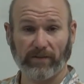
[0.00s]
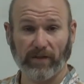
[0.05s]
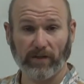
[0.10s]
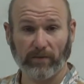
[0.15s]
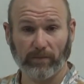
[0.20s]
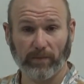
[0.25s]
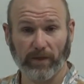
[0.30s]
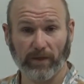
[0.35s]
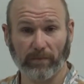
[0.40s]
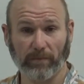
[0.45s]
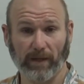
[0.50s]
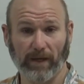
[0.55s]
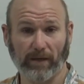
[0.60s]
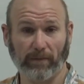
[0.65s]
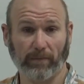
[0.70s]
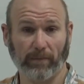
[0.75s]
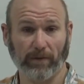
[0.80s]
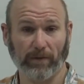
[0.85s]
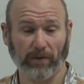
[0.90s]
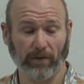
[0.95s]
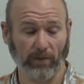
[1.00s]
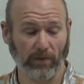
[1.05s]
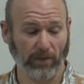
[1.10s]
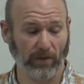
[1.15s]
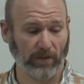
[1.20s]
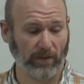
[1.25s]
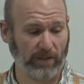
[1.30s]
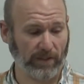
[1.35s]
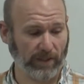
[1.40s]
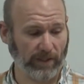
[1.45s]
notebook paper
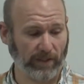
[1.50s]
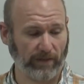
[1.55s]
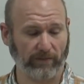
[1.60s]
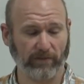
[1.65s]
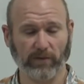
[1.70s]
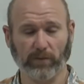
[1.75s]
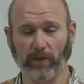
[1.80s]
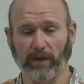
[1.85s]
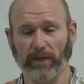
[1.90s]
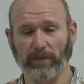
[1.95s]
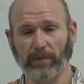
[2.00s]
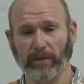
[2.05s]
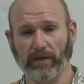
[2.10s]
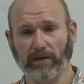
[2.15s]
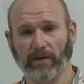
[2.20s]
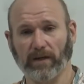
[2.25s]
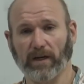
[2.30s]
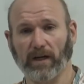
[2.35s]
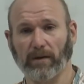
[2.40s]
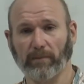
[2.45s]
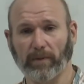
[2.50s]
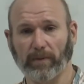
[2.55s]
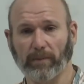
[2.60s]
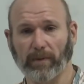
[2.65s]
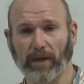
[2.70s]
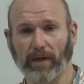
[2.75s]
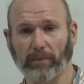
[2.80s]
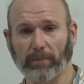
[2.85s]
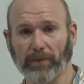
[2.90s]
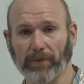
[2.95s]
or a sheet of 20-pound copy
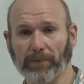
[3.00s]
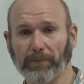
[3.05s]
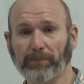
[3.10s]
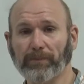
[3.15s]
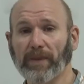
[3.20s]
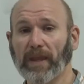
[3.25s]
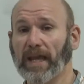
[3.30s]
paper